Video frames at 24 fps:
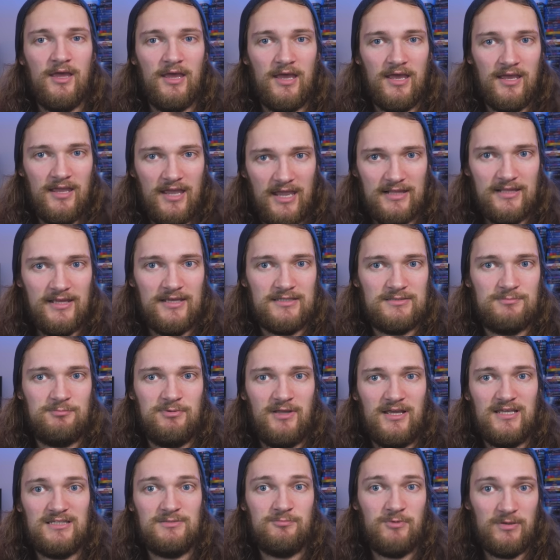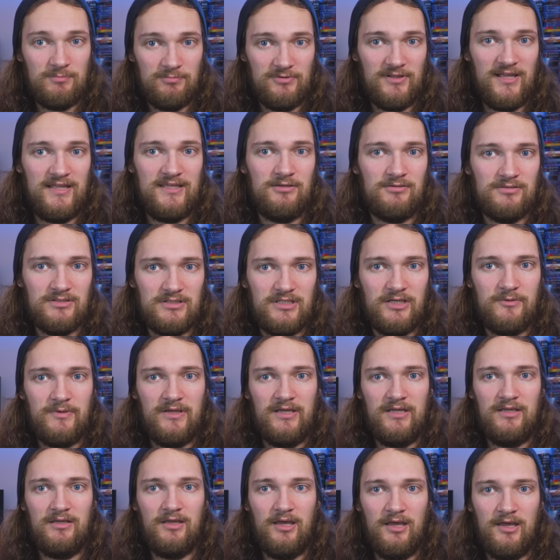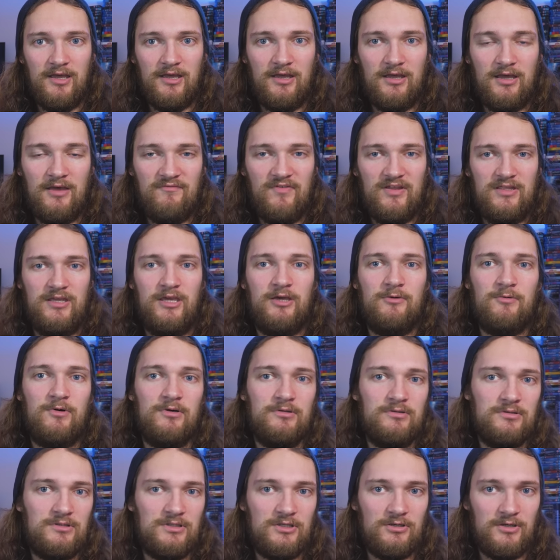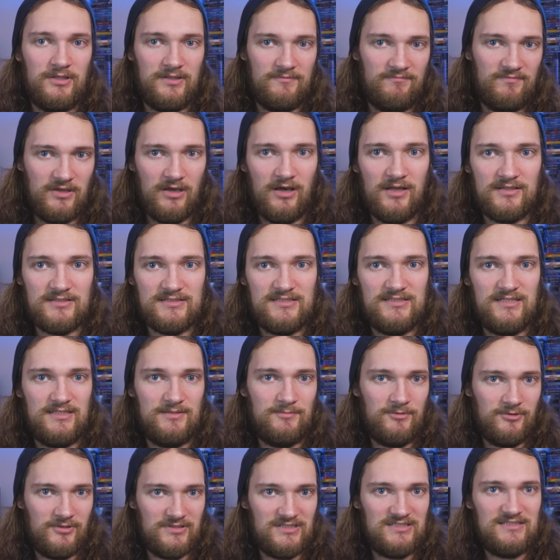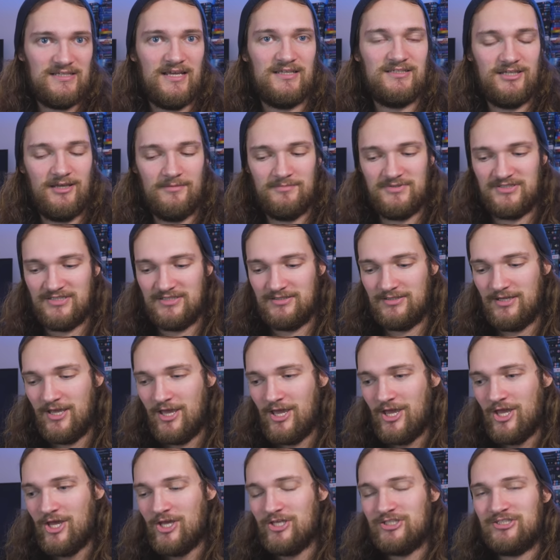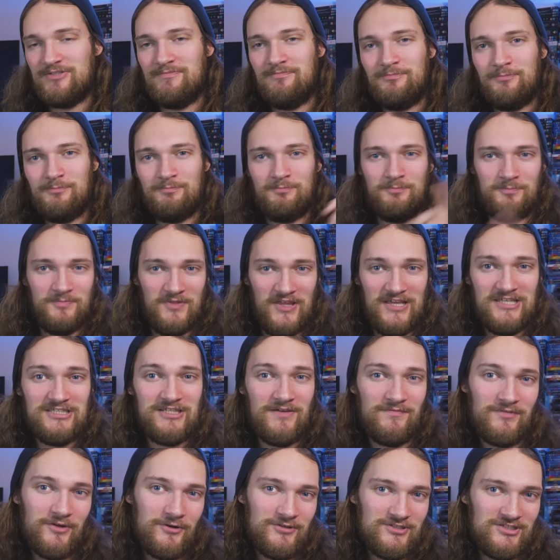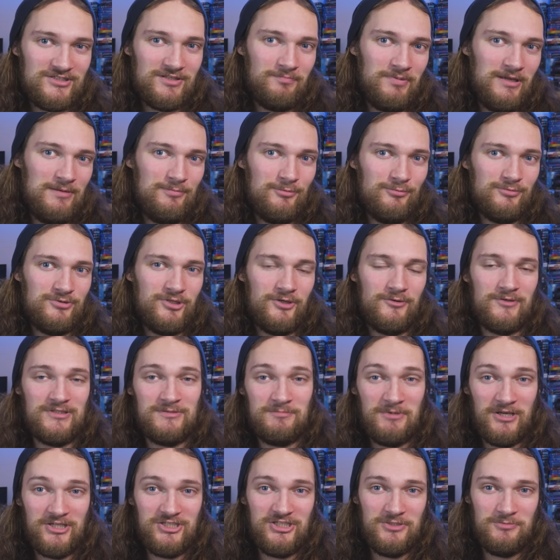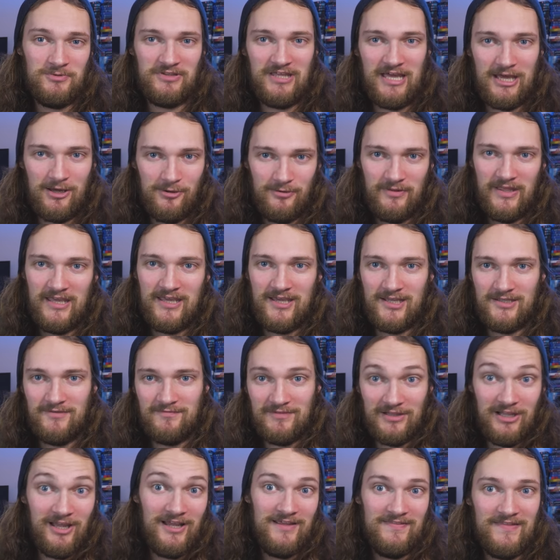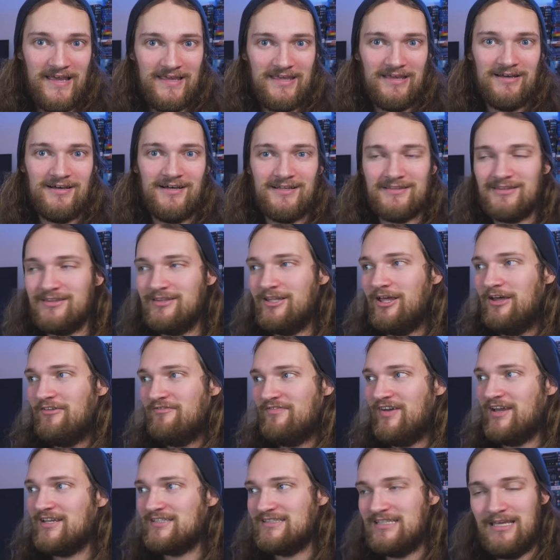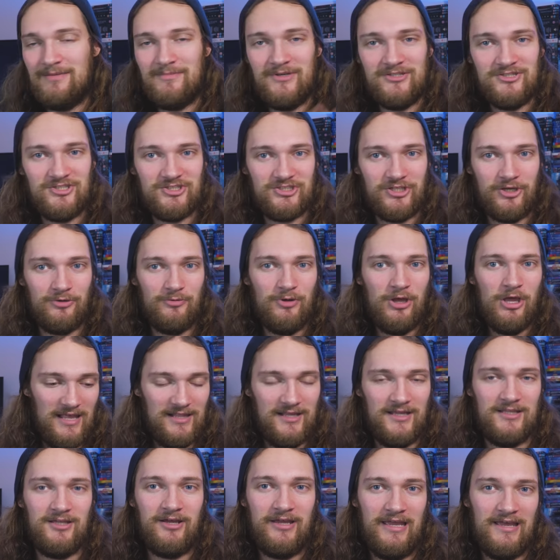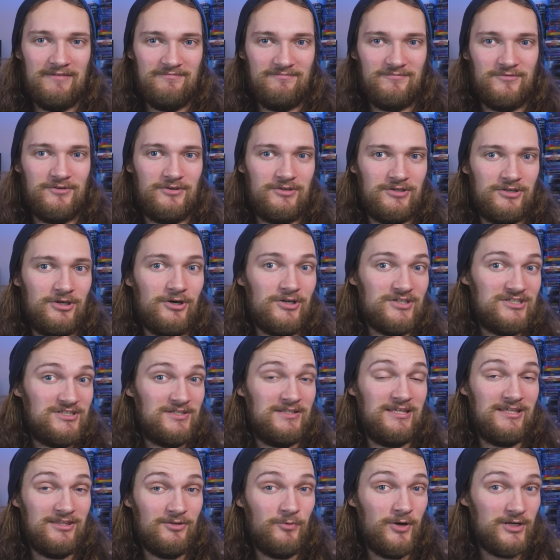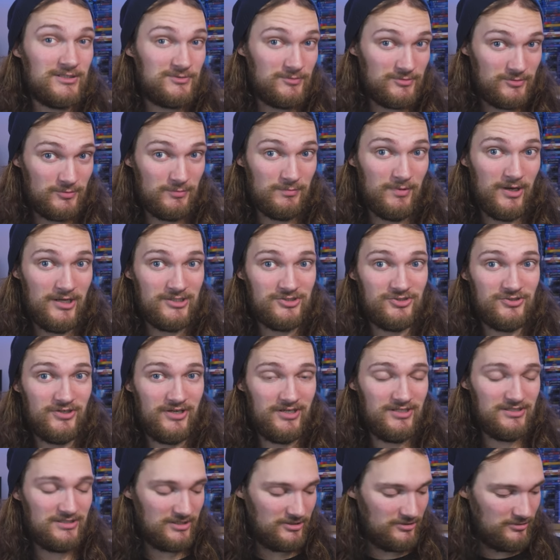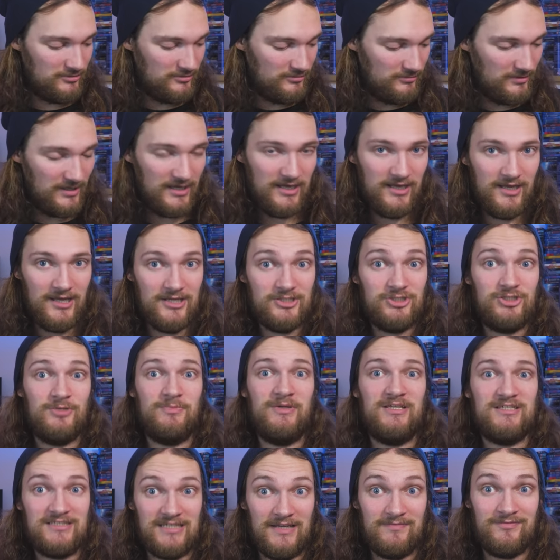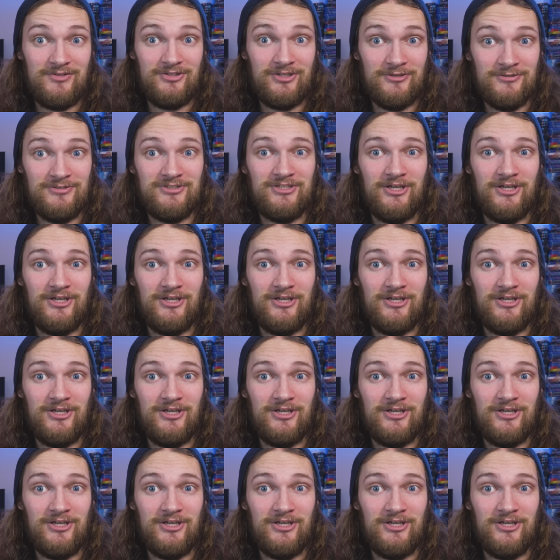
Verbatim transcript: at Elliot's place. We're planning on doing uh, a video on kind of garden cinema and setups and some things I've noticed that people do, especially with how they kind of light their garden that affects the image. So Ellie and I have got something in the works which we might try and do, uh, assuming it's safe to do